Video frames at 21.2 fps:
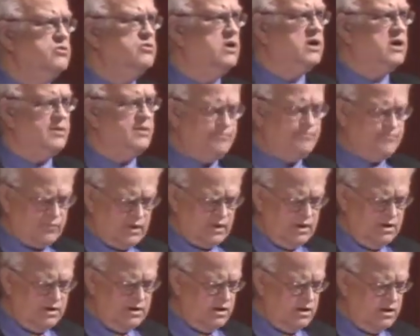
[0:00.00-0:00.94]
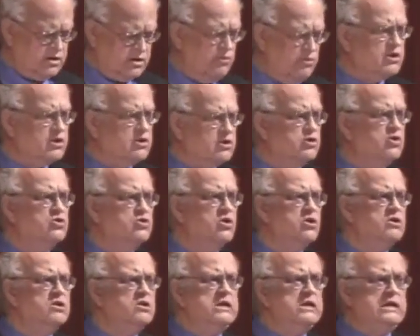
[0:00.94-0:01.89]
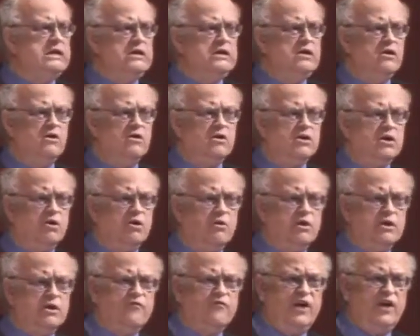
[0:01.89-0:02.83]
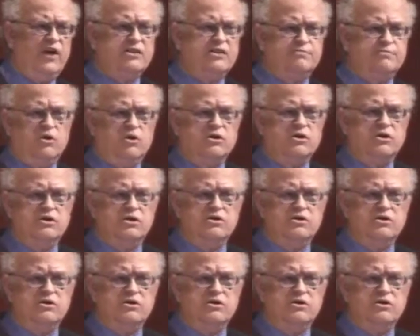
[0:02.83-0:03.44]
um, uh, go to Google or go onto Facebook,